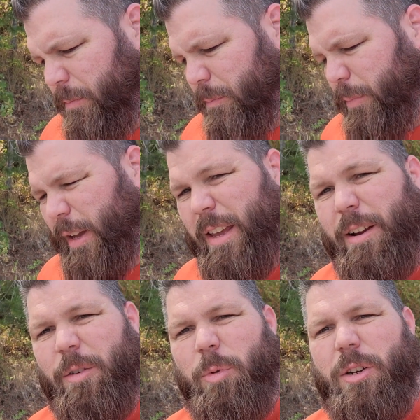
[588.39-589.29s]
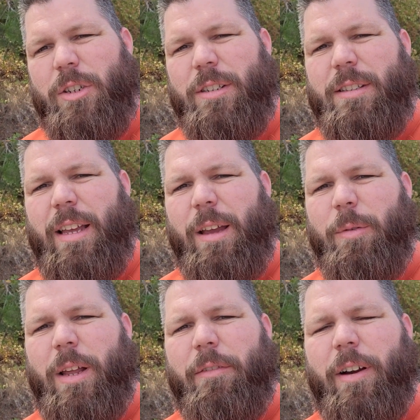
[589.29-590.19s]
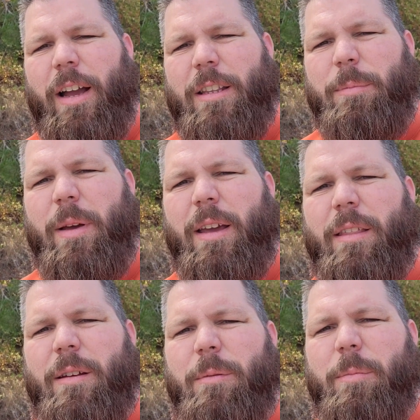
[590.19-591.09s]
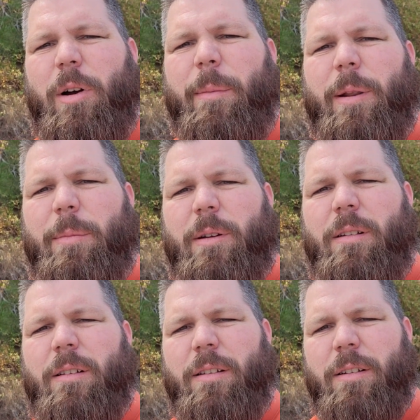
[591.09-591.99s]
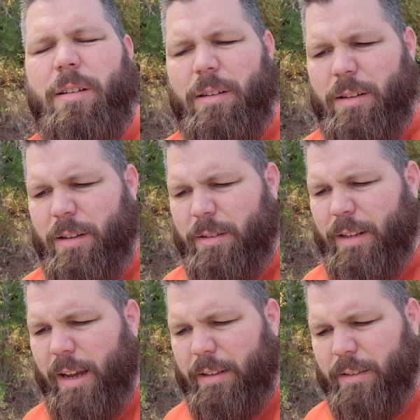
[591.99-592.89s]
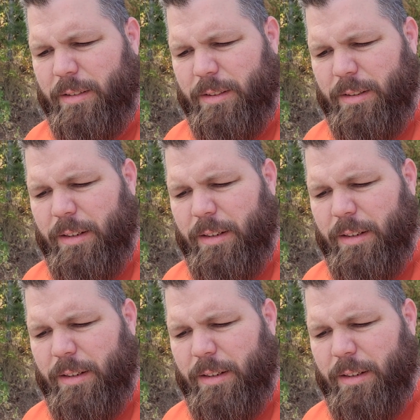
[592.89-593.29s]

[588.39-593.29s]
But here in Washington State, whenever I had to pay the property bill taxes,